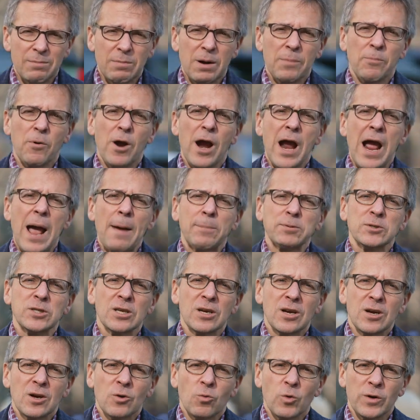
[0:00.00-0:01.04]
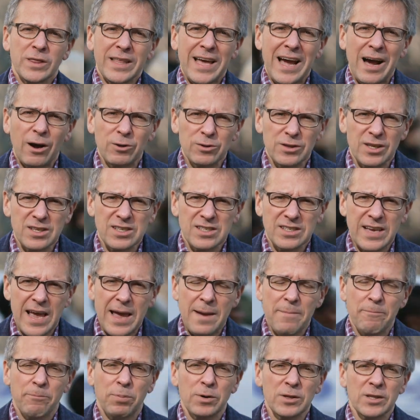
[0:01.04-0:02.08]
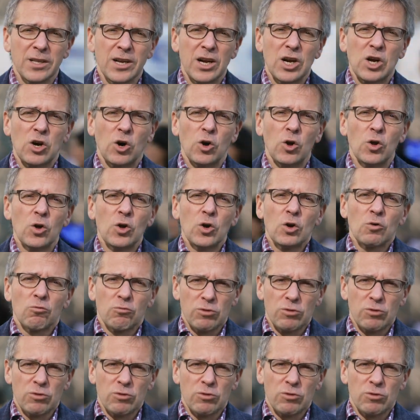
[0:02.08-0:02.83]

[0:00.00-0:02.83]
but perhaps without the same political